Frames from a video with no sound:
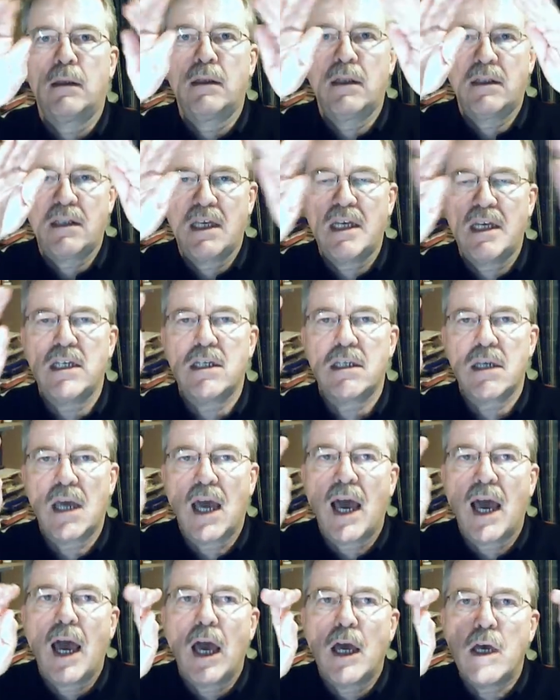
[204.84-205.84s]
that these
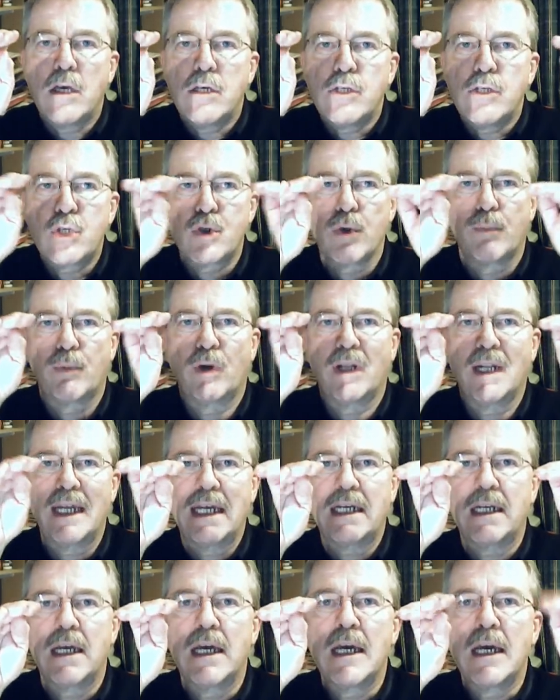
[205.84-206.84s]
super
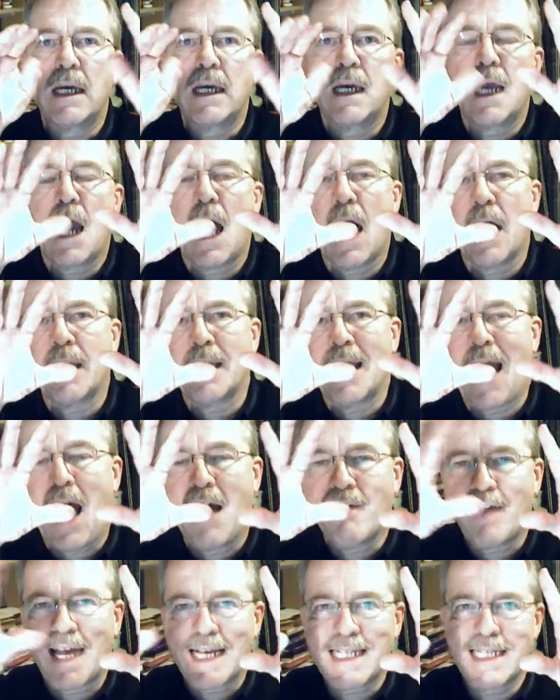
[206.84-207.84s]
elite can
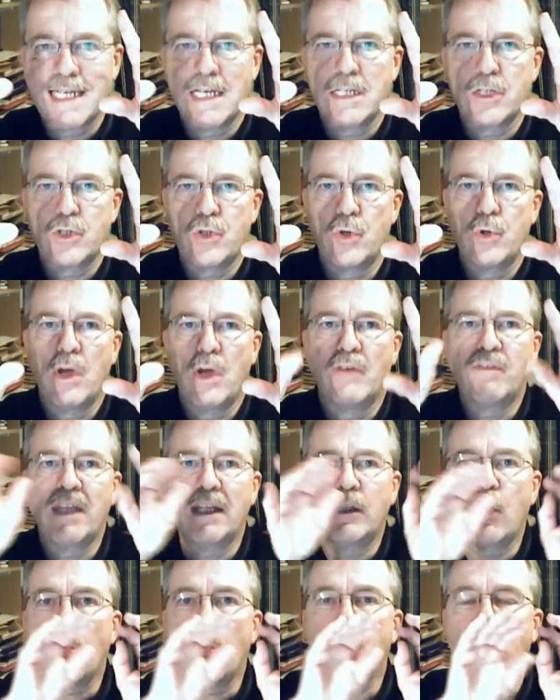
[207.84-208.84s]
have access to. If they
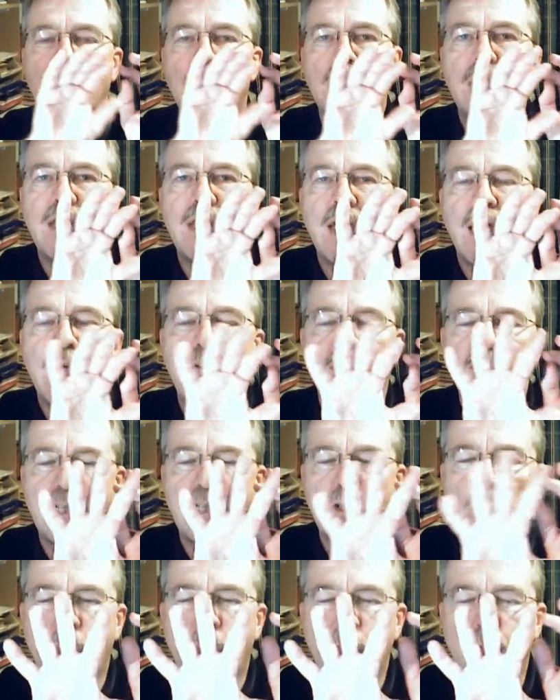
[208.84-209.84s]
don't
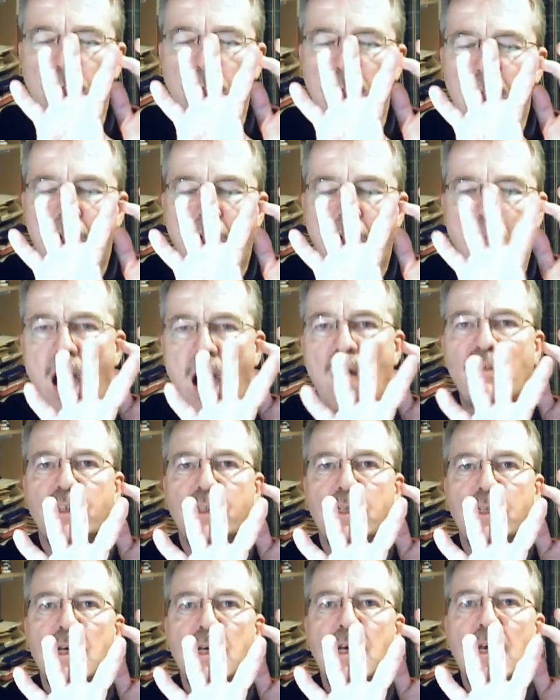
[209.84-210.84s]
have
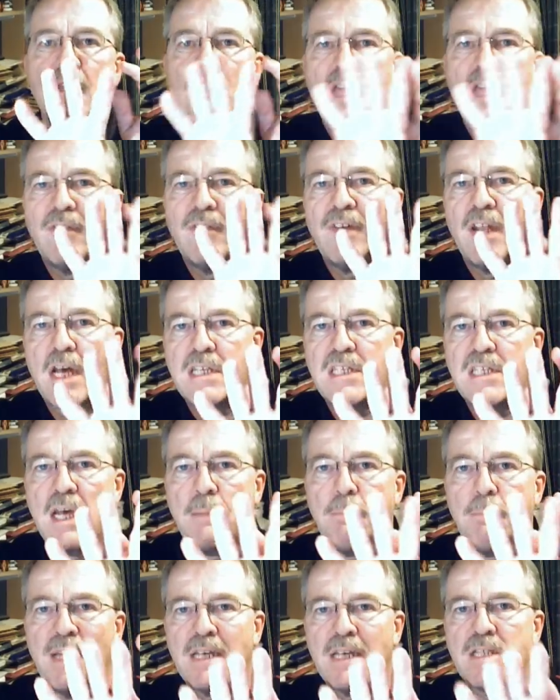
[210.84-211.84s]
it, they have an
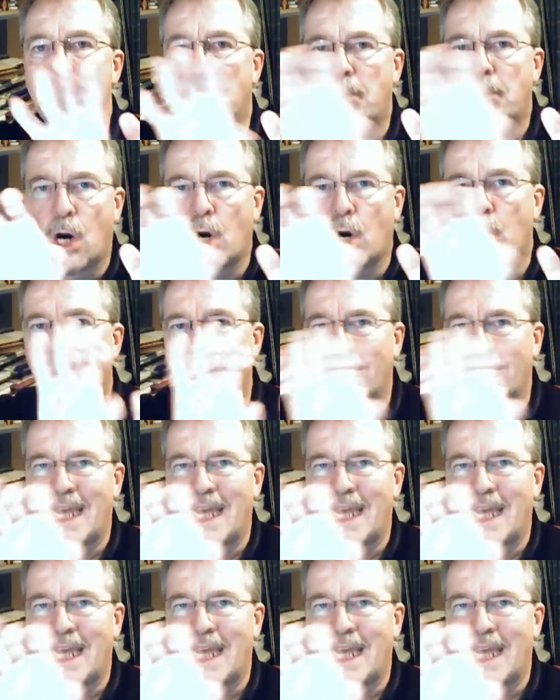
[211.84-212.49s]
asset base to borrow it